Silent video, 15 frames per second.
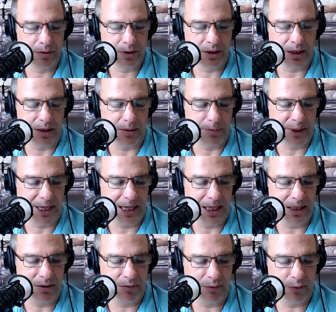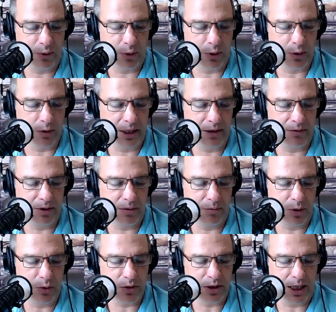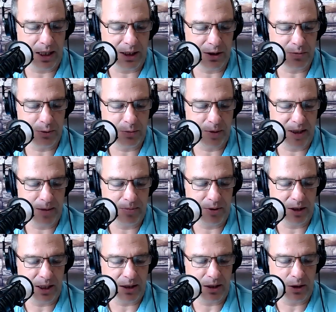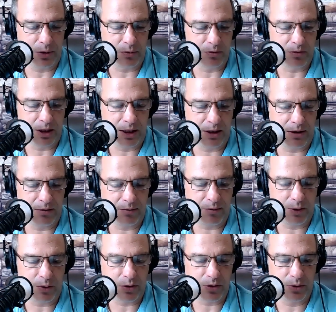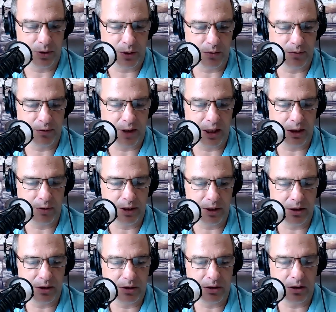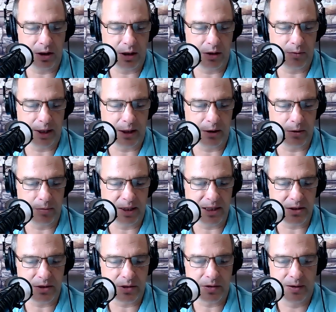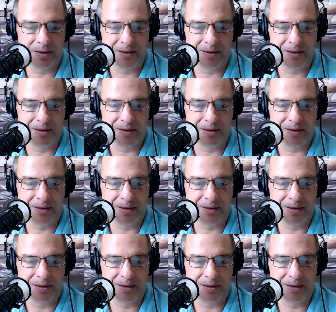complicated for even the most knowledgeable people, let alone folks who don't follow it on a regular basis.